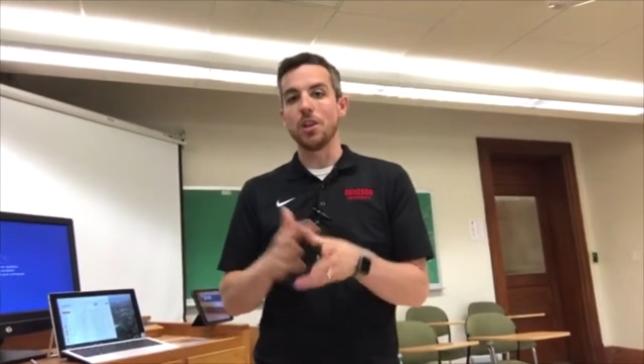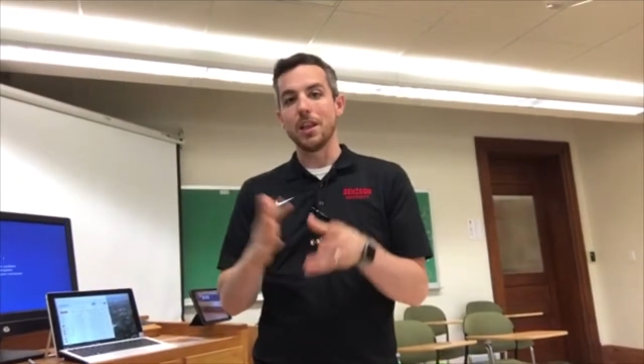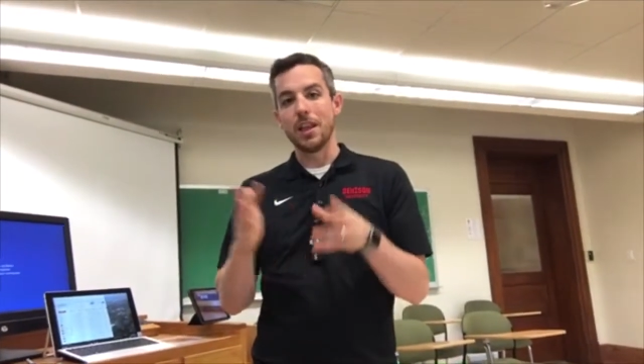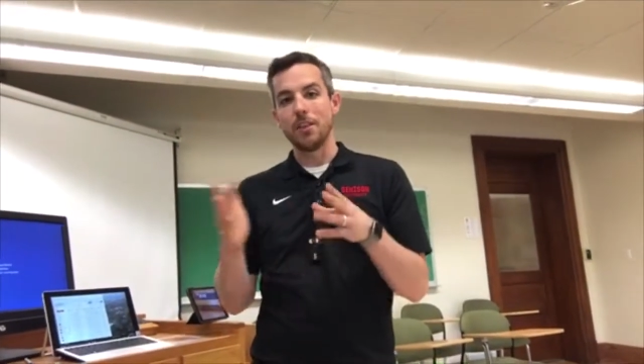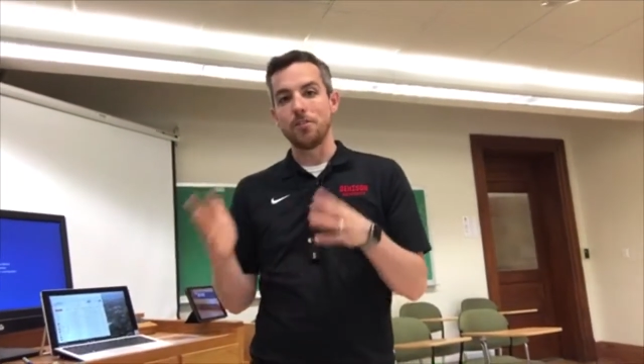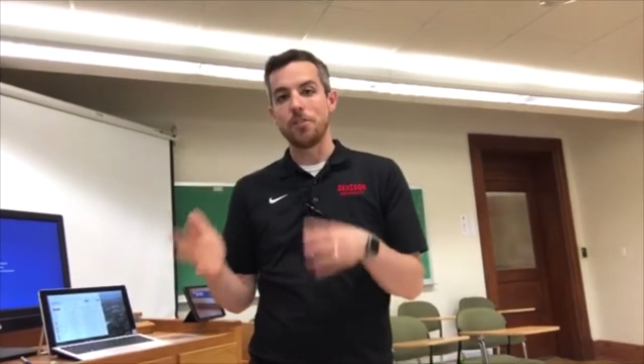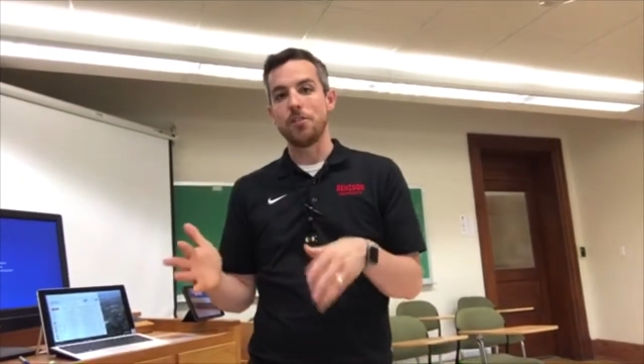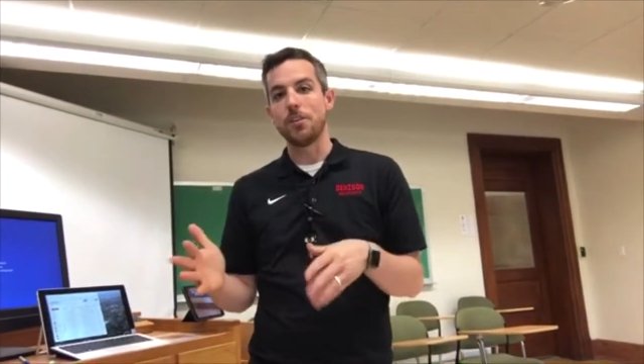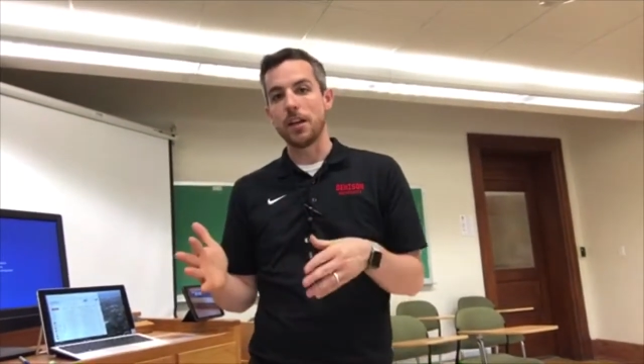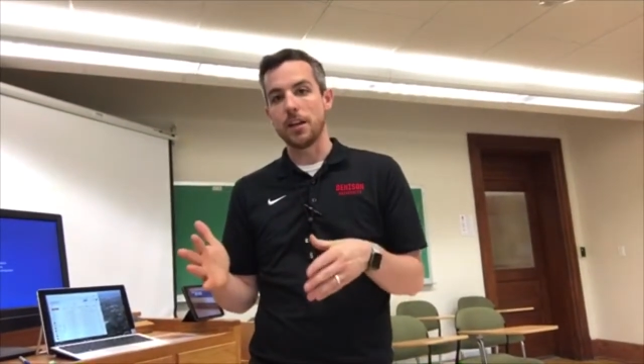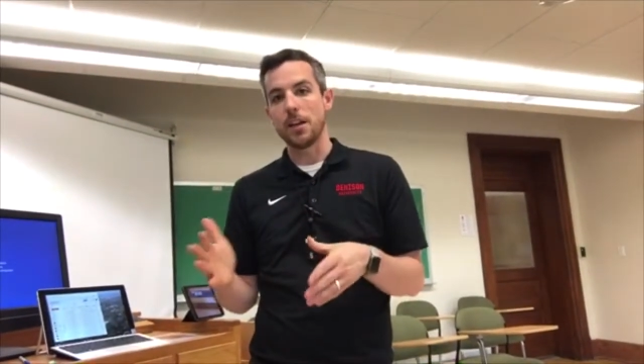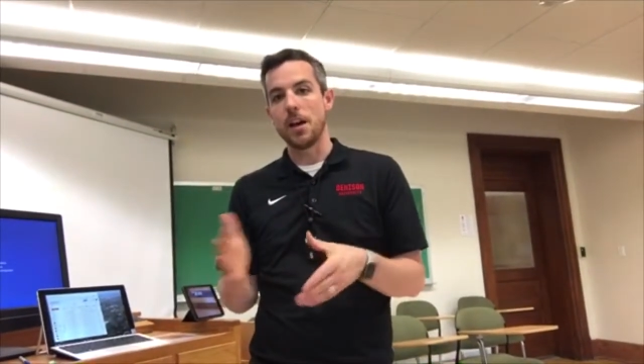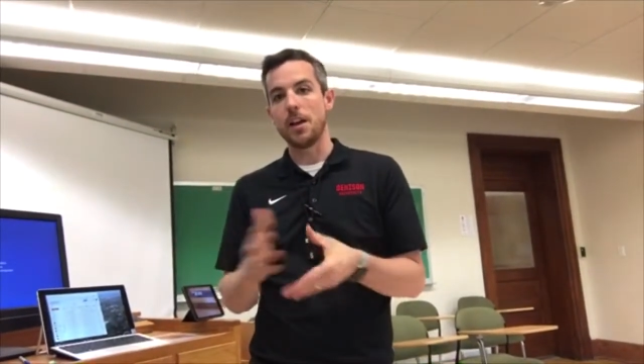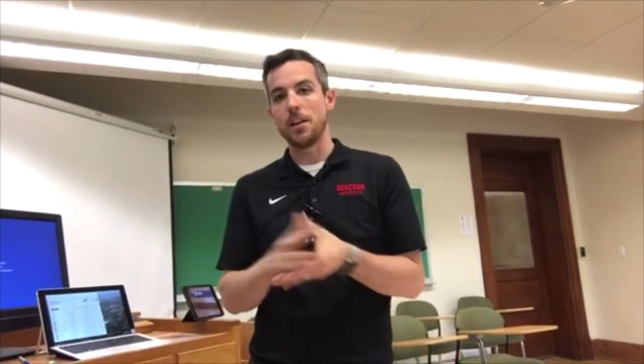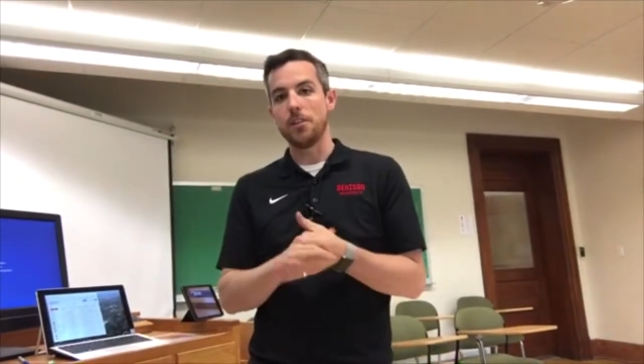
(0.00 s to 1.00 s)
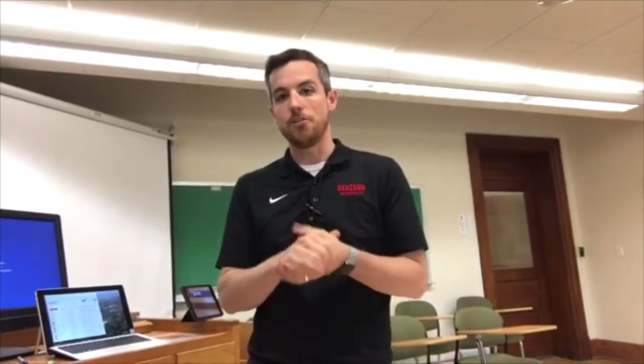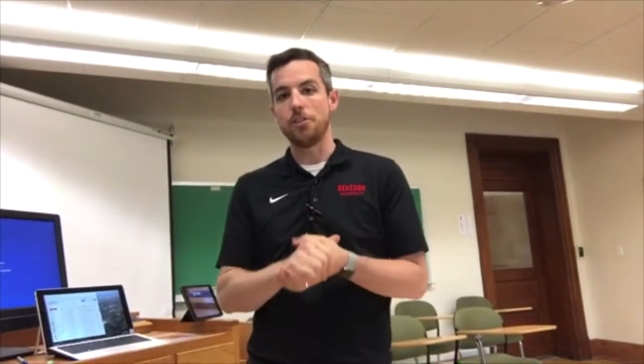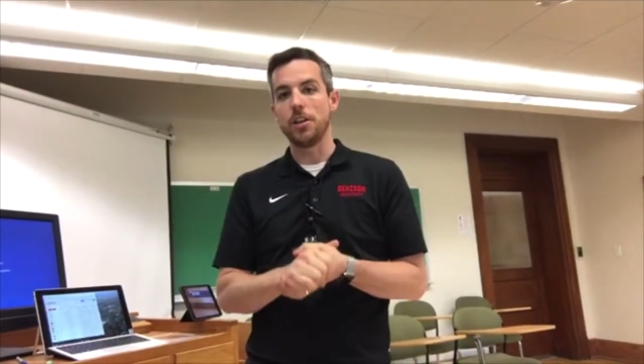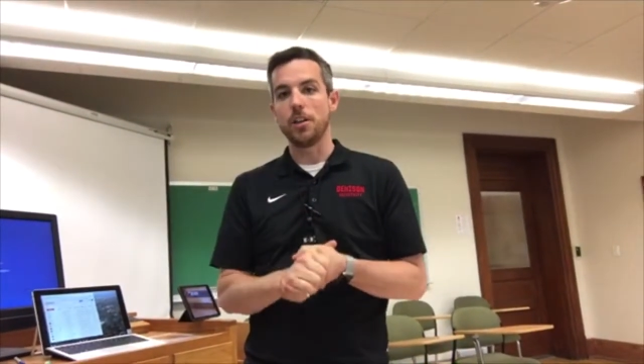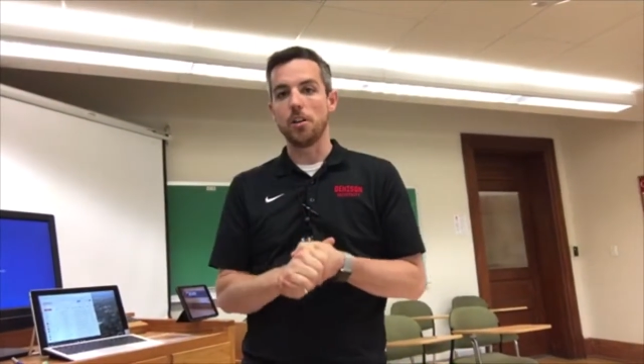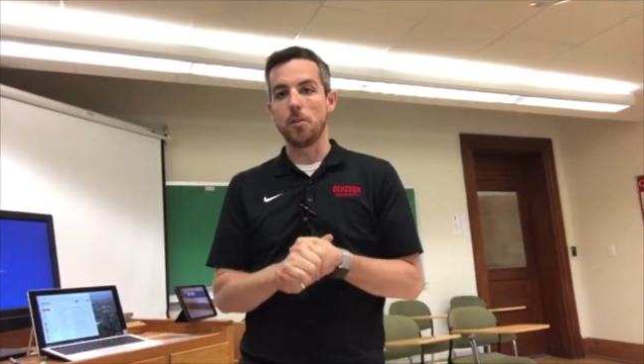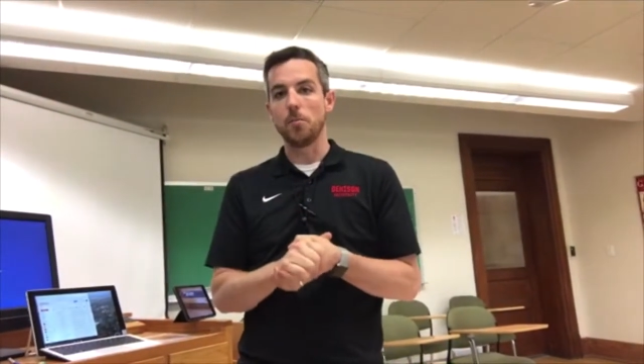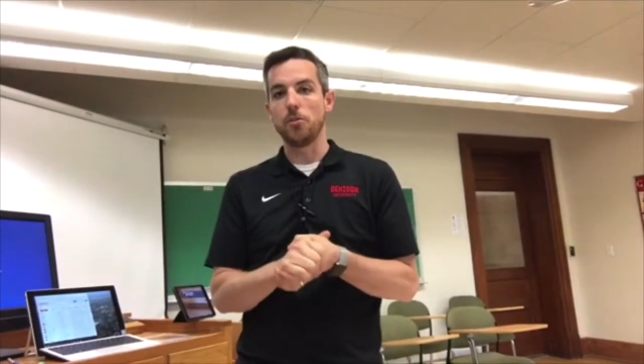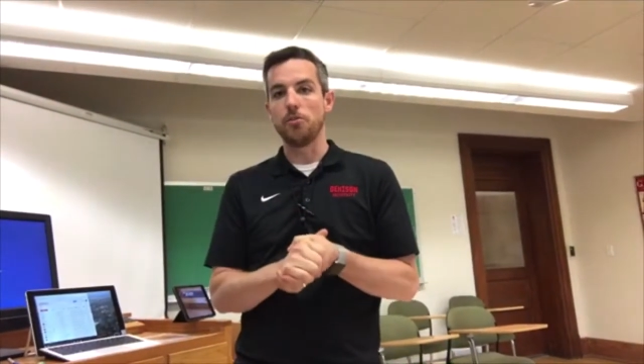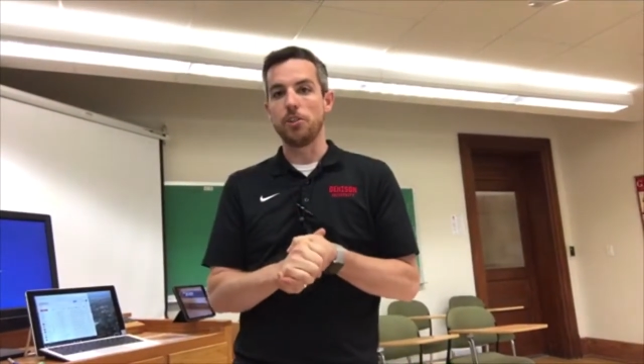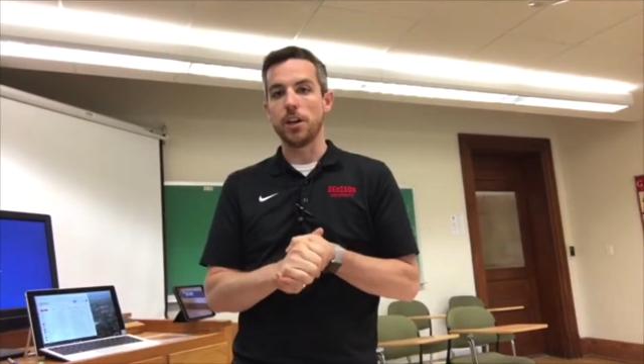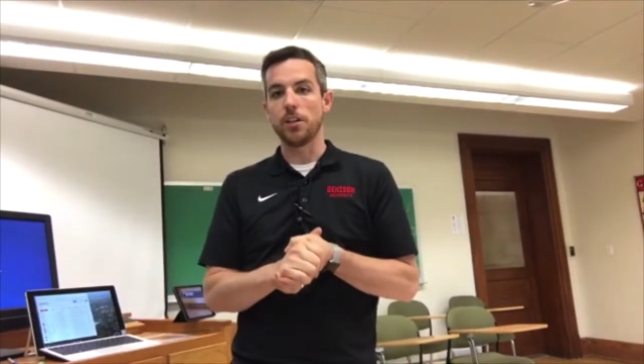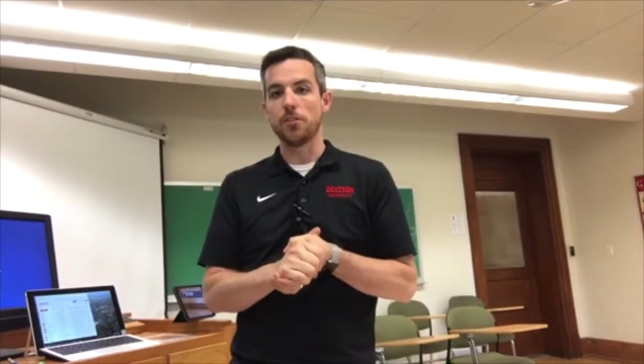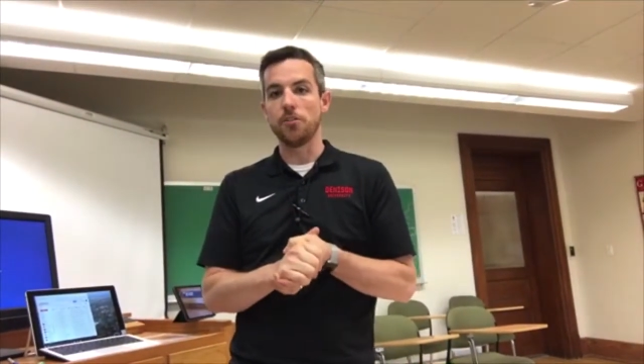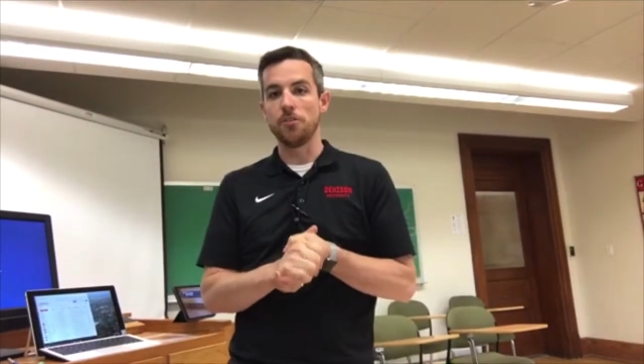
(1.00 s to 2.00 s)
laser technology in our
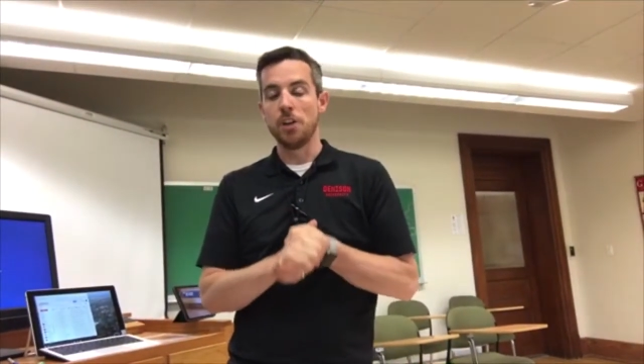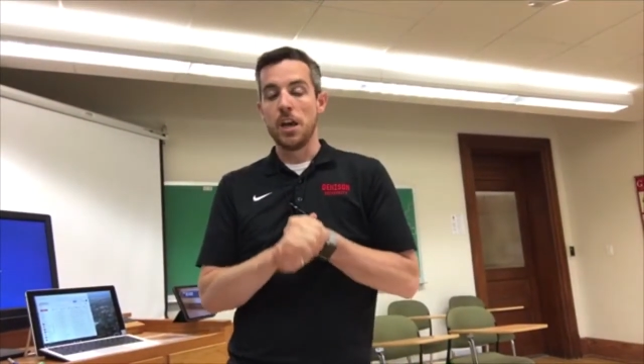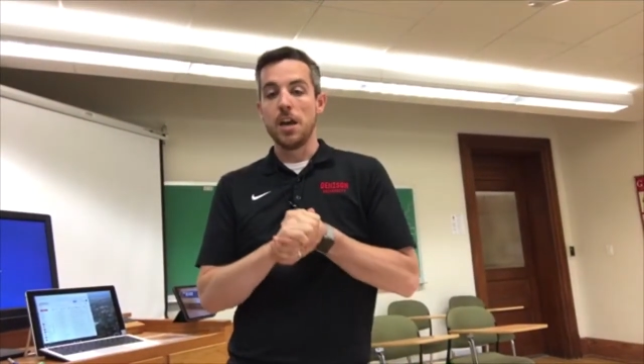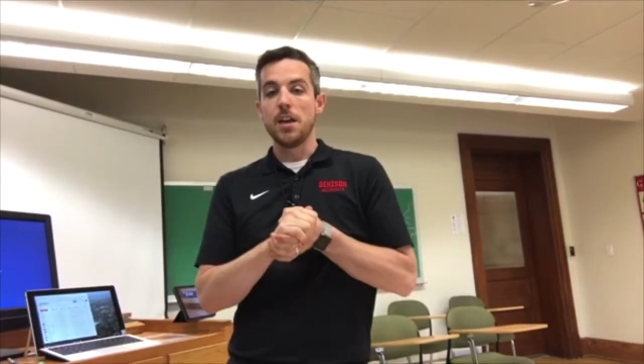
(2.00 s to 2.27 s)
projectors.